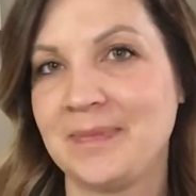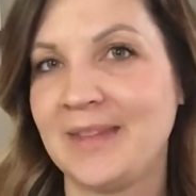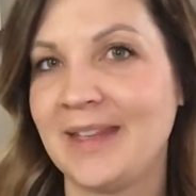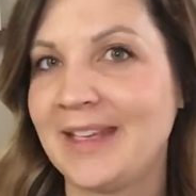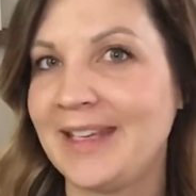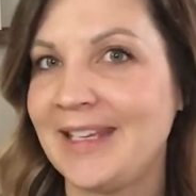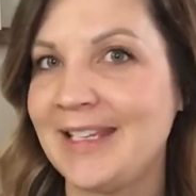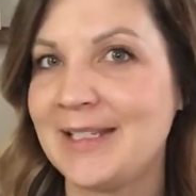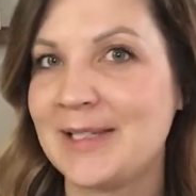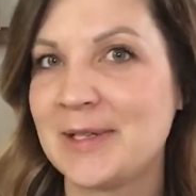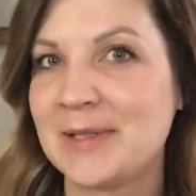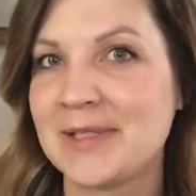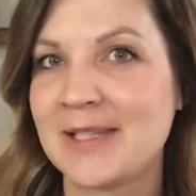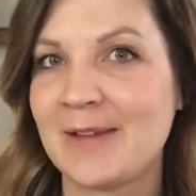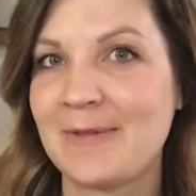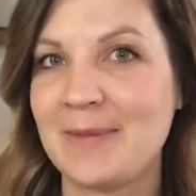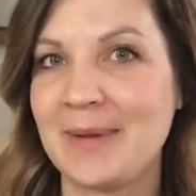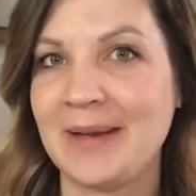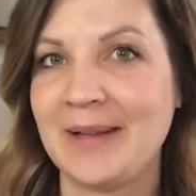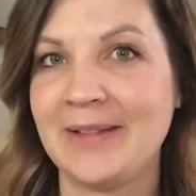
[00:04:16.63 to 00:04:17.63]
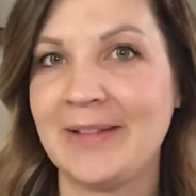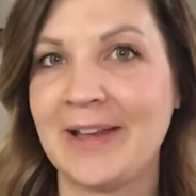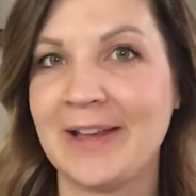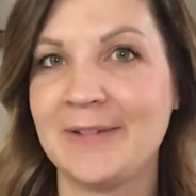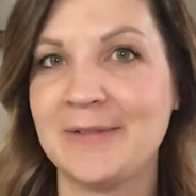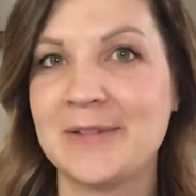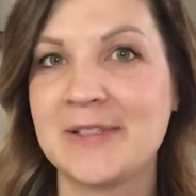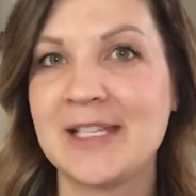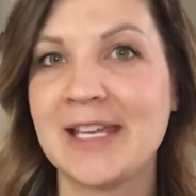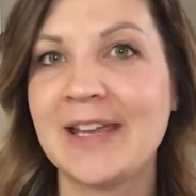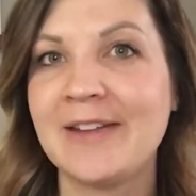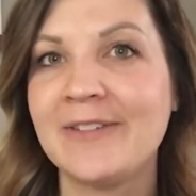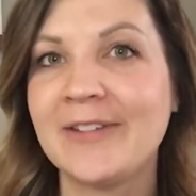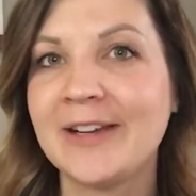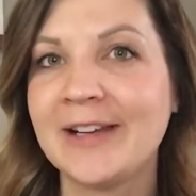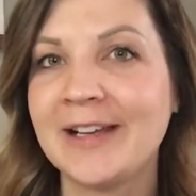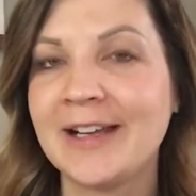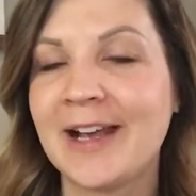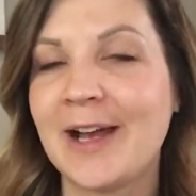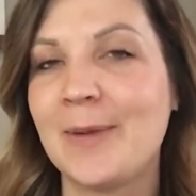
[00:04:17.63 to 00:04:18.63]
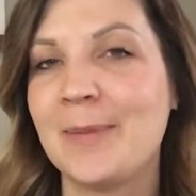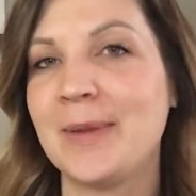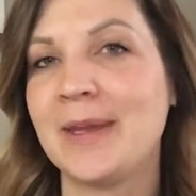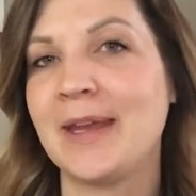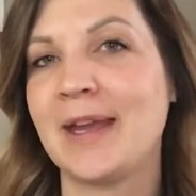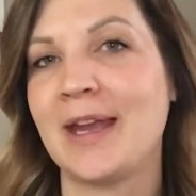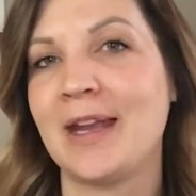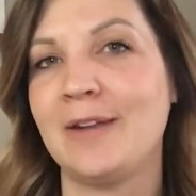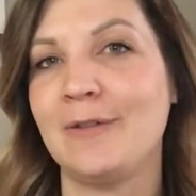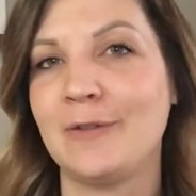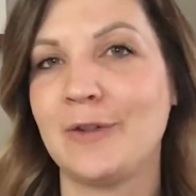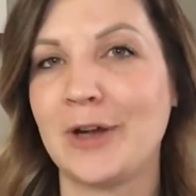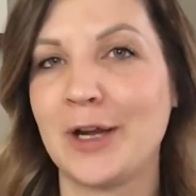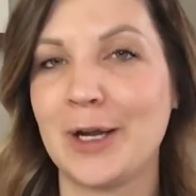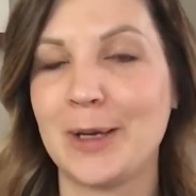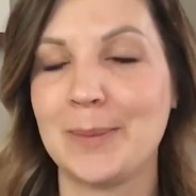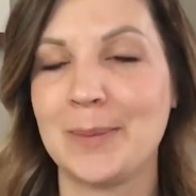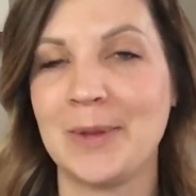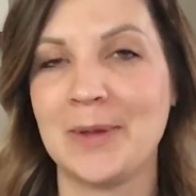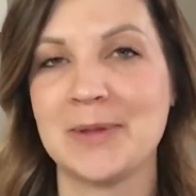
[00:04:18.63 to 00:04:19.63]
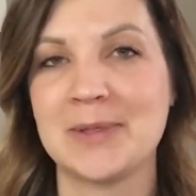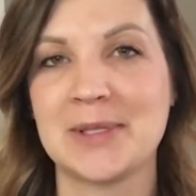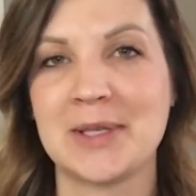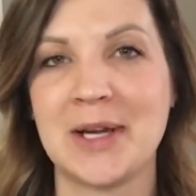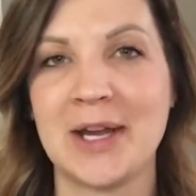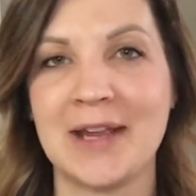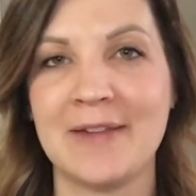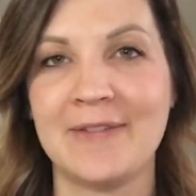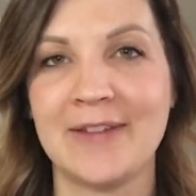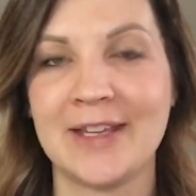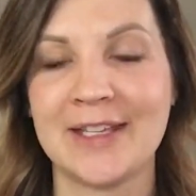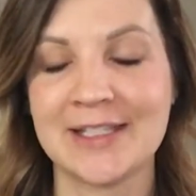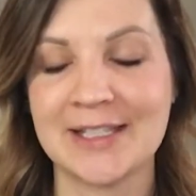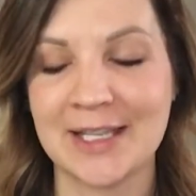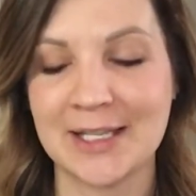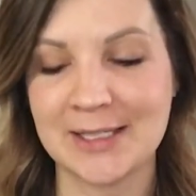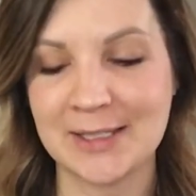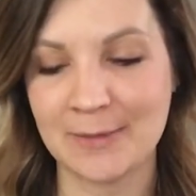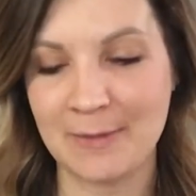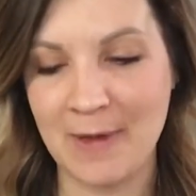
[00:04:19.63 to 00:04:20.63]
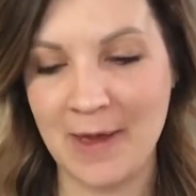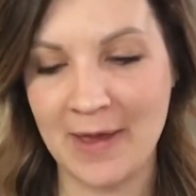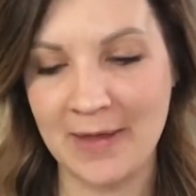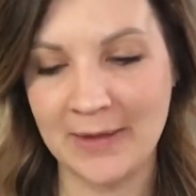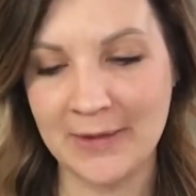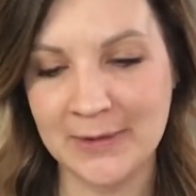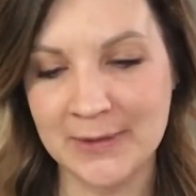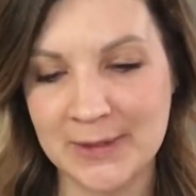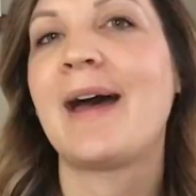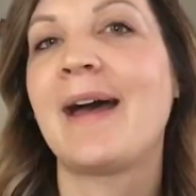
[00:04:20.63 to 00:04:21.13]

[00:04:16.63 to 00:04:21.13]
the ketones have been a lifesaver in helping kind of curb those cravings as well.